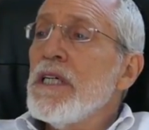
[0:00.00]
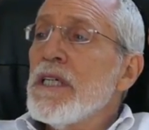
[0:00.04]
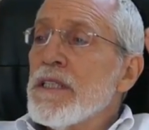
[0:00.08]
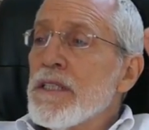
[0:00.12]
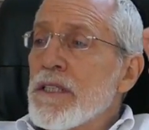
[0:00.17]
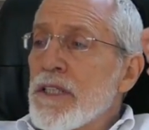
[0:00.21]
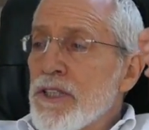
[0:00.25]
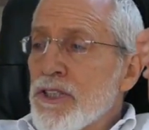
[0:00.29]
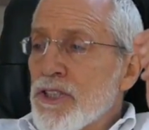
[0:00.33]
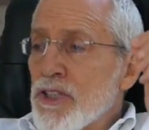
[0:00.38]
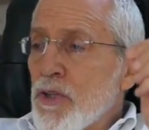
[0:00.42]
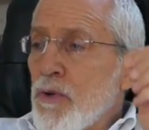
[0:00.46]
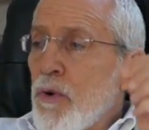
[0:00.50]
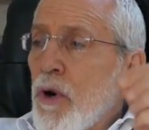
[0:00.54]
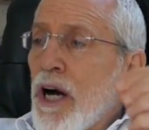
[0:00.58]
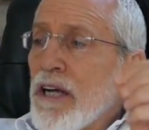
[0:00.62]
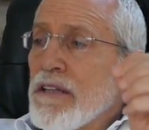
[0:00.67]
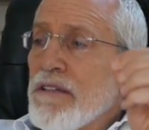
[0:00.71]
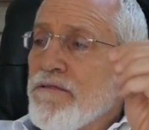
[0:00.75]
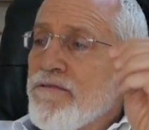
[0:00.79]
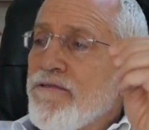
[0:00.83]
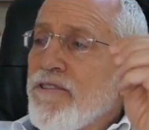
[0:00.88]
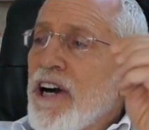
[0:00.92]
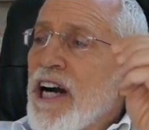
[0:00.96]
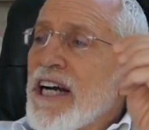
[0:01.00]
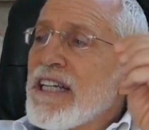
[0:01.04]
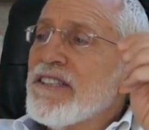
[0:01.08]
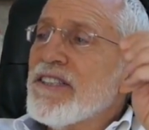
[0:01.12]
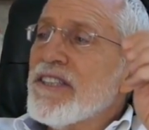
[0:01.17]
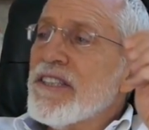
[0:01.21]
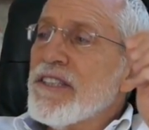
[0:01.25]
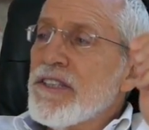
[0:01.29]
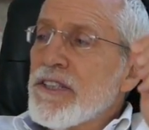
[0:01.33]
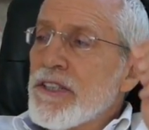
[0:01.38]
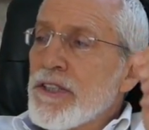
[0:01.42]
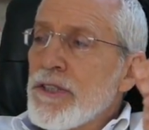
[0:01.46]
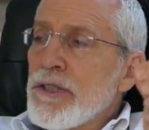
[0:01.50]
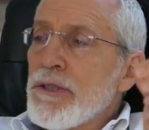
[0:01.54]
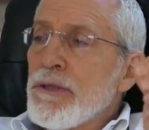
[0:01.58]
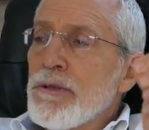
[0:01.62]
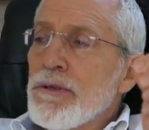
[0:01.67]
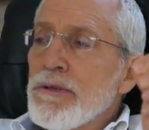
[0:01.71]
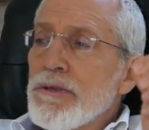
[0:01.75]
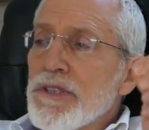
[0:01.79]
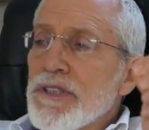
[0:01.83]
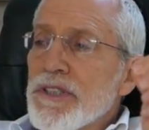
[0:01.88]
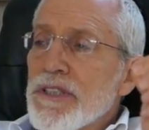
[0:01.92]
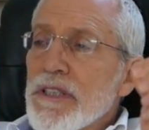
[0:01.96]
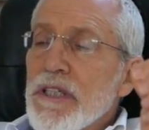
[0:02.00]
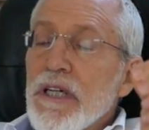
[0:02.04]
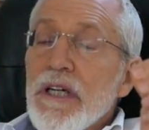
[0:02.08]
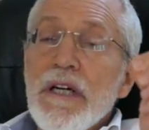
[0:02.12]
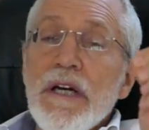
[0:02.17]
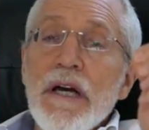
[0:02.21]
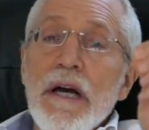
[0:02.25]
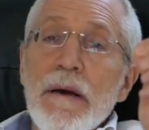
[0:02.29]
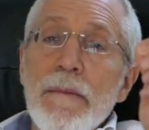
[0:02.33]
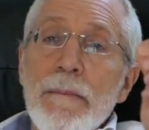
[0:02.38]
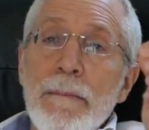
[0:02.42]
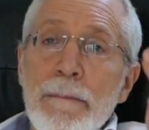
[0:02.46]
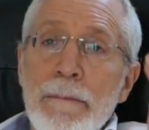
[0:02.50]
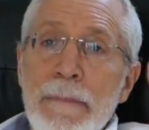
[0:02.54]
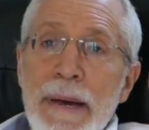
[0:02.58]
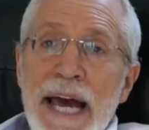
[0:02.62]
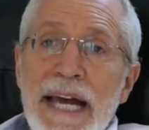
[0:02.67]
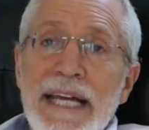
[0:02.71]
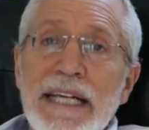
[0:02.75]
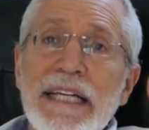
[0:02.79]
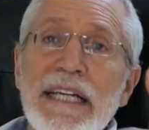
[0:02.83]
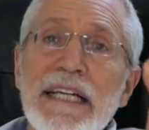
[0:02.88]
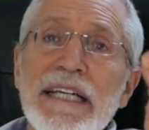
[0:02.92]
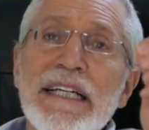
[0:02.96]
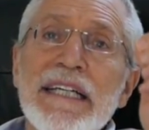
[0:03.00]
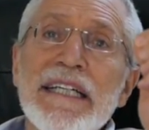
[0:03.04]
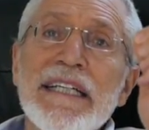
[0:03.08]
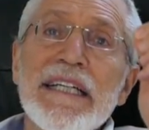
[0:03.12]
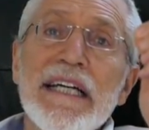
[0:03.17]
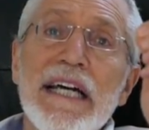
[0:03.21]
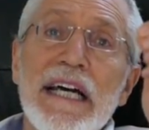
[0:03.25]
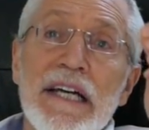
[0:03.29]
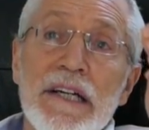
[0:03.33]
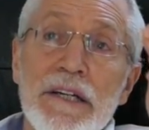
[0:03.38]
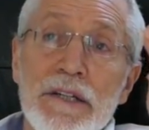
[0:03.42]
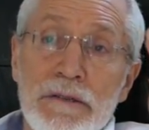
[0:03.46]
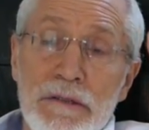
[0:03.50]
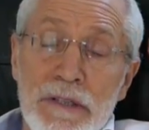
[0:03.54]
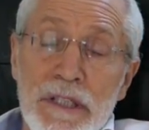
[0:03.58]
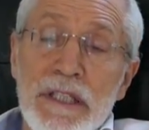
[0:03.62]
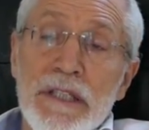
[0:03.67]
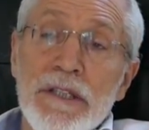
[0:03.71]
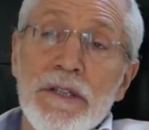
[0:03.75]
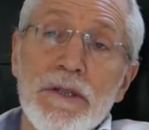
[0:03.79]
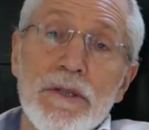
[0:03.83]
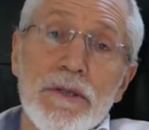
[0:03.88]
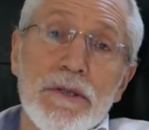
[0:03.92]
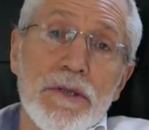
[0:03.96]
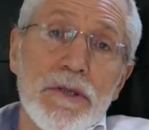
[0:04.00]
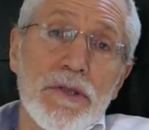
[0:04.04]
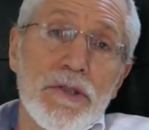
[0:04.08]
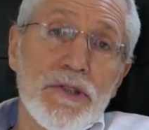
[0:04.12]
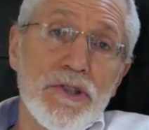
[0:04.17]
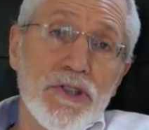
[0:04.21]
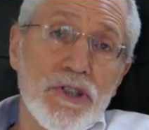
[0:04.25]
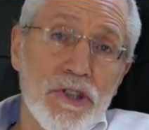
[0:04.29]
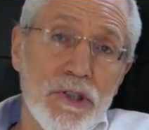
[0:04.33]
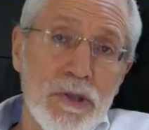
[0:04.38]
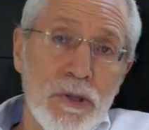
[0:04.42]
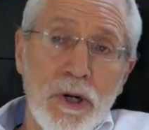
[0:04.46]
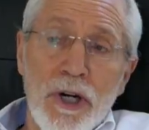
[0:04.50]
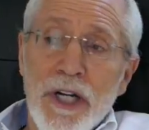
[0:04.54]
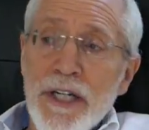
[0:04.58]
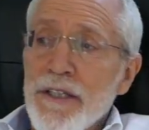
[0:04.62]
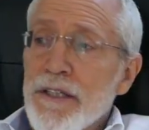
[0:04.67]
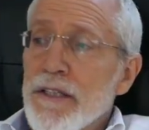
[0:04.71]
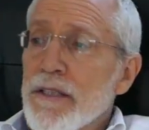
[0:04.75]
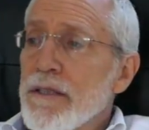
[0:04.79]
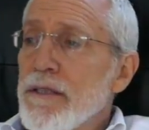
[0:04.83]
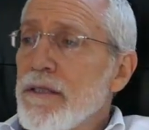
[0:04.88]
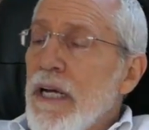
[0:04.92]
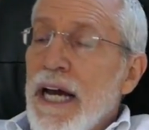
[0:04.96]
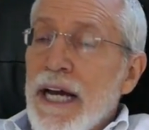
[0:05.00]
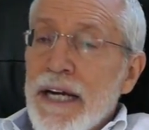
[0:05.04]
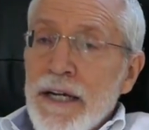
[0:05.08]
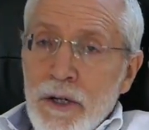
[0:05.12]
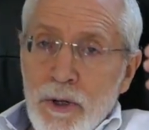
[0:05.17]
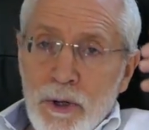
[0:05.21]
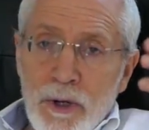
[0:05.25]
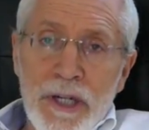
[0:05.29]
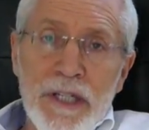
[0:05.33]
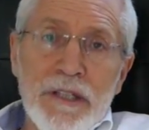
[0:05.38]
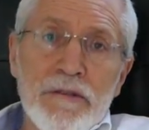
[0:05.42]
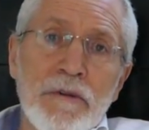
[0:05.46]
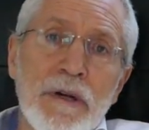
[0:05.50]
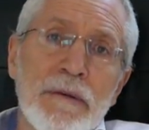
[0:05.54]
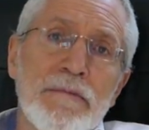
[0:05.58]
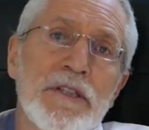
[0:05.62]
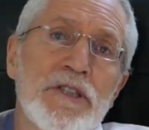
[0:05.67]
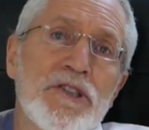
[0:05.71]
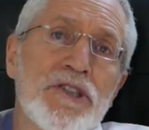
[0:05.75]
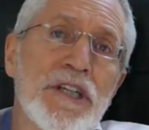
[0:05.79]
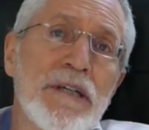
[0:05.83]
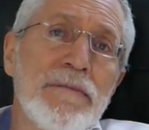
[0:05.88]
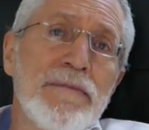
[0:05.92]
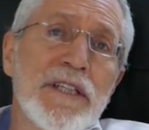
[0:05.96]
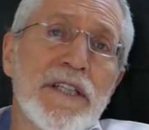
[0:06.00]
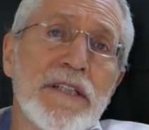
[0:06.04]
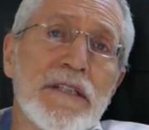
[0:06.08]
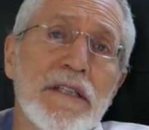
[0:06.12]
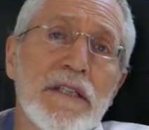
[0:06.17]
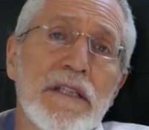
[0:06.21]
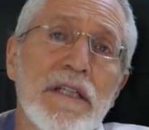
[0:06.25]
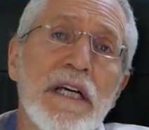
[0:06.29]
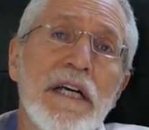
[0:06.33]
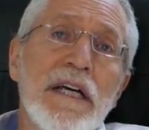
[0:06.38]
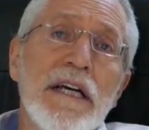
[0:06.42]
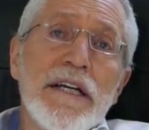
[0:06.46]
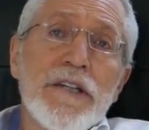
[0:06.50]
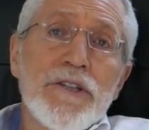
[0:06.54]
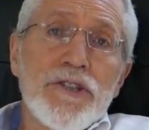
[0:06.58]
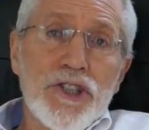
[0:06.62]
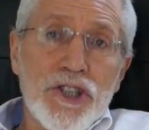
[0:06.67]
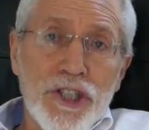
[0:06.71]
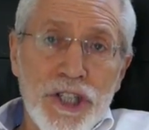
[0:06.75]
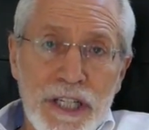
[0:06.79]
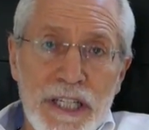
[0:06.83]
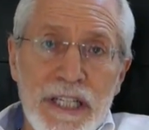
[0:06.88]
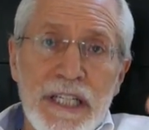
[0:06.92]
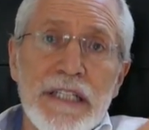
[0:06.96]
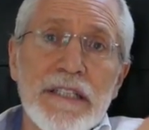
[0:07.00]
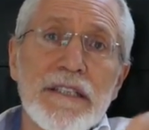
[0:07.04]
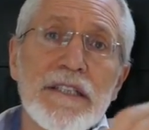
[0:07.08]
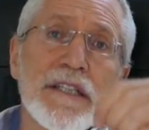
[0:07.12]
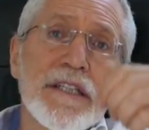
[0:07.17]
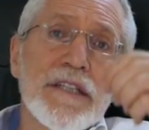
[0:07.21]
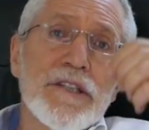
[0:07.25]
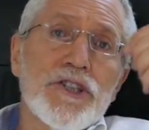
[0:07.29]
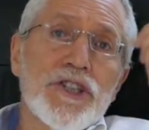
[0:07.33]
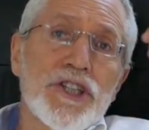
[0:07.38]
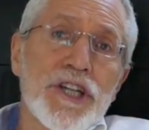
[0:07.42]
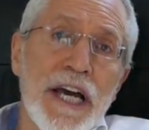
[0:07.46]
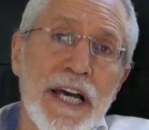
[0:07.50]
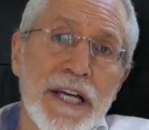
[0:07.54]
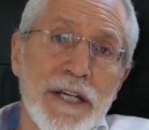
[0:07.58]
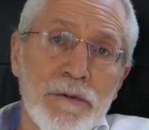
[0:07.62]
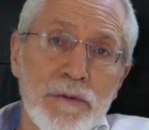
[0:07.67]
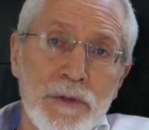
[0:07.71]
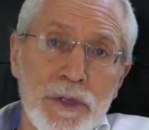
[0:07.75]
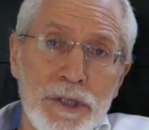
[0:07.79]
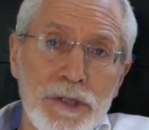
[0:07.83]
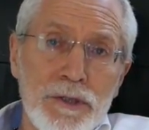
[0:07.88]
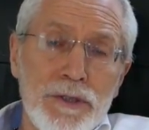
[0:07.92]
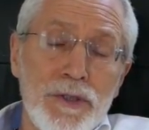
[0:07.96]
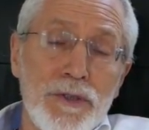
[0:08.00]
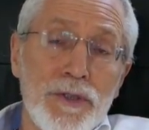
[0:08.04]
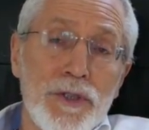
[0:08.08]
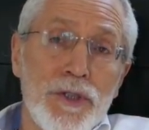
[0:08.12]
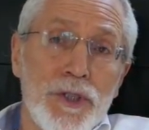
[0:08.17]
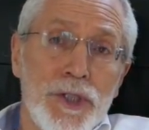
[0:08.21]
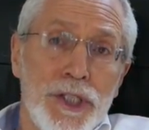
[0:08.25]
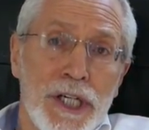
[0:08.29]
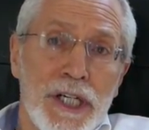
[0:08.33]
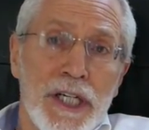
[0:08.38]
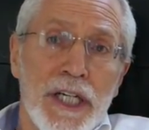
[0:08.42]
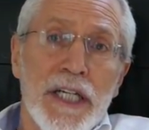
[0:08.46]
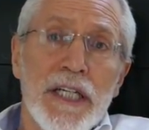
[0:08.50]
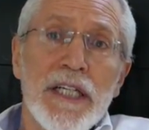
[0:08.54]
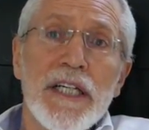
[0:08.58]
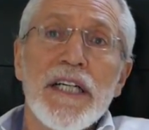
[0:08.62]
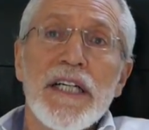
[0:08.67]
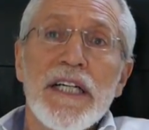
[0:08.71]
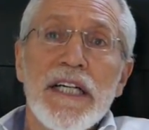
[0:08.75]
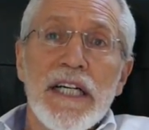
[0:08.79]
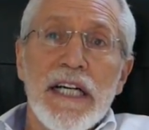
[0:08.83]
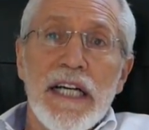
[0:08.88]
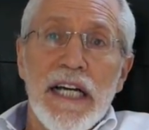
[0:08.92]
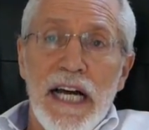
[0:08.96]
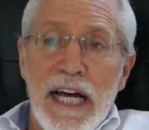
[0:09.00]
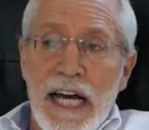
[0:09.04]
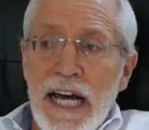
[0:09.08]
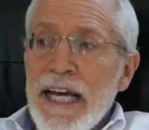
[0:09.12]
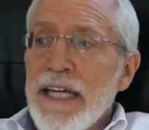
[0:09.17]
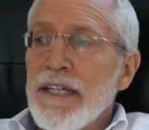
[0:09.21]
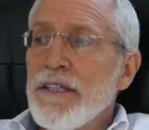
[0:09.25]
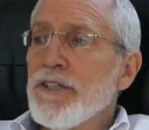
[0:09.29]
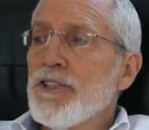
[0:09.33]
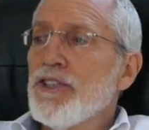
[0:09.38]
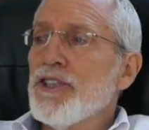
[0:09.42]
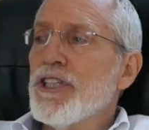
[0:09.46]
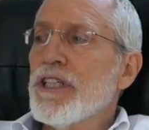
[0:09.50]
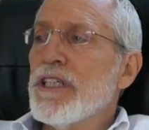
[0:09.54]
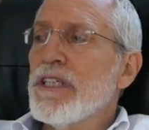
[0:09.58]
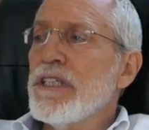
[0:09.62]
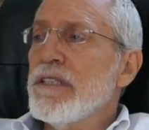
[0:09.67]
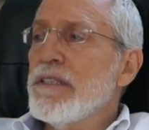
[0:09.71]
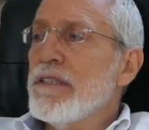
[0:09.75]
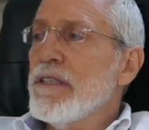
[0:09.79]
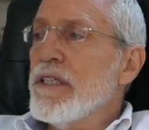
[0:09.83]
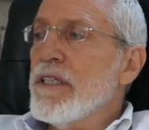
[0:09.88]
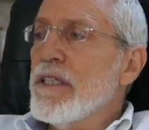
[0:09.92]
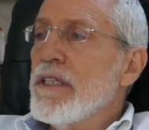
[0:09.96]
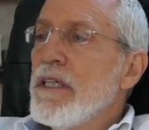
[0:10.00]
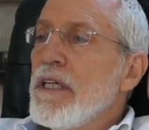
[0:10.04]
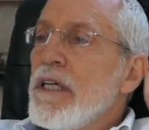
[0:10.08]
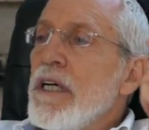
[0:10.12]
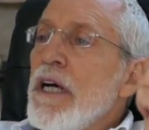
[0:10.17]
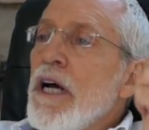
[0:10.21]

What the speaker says: disqualifies its use, making it an illegal slaughter. And according to Rabbi Shimon, shchita she'ein ruya eina shchita.